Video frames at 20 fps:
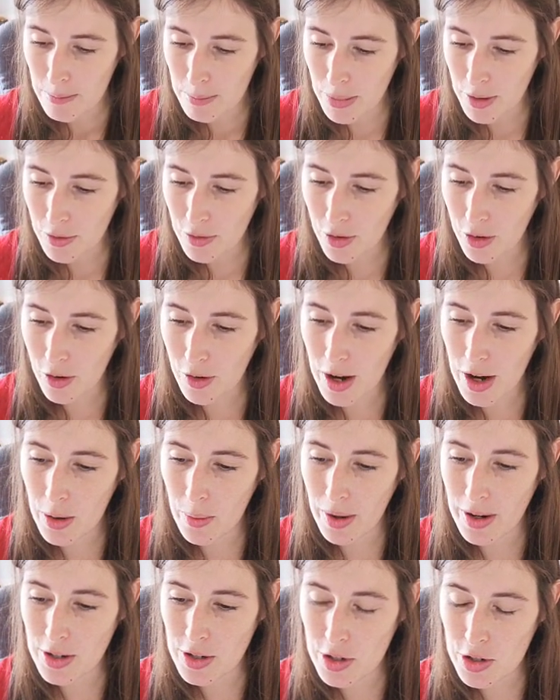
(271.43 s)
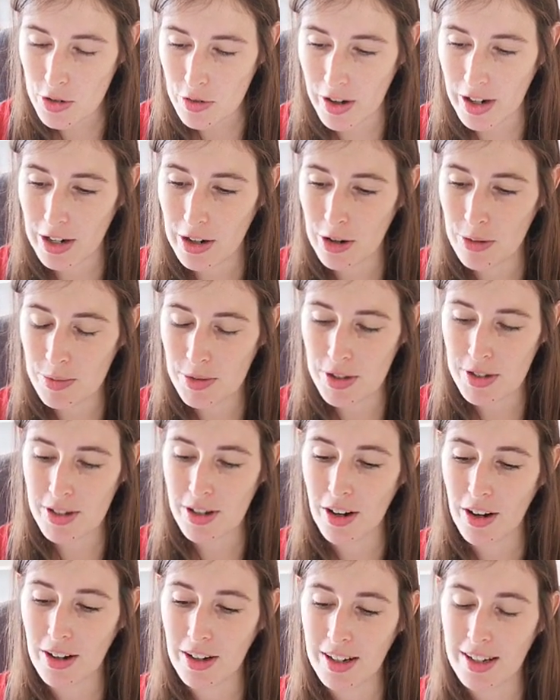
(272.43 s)
before it went straight up to
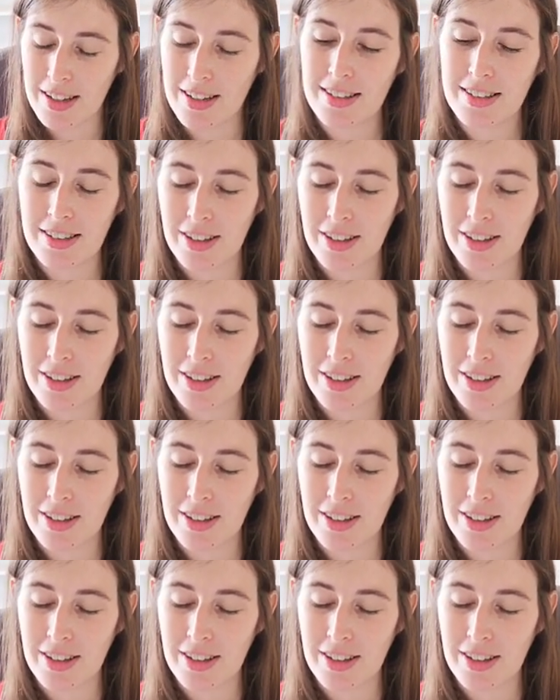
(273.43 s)
target.